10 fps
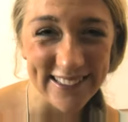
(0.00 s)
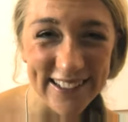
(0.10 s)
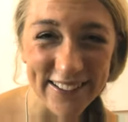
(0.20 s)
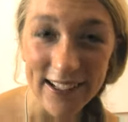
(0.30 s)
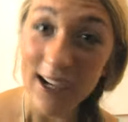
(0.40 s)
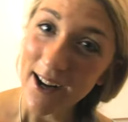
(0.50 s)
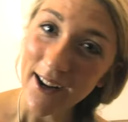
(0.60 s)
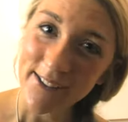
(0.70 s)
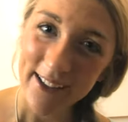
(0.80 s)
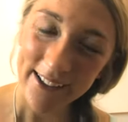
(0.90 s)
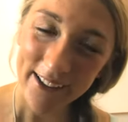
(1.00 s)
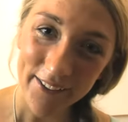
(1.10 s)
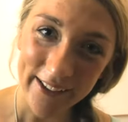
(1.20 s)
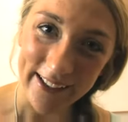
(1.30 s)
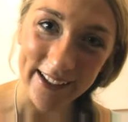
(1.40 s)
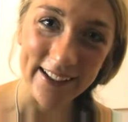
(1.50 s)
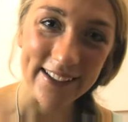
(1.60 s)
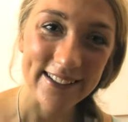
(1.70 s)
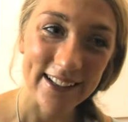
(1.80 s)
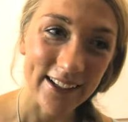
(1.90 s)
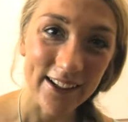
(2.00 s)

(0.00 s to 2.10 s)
So I'm going to go in and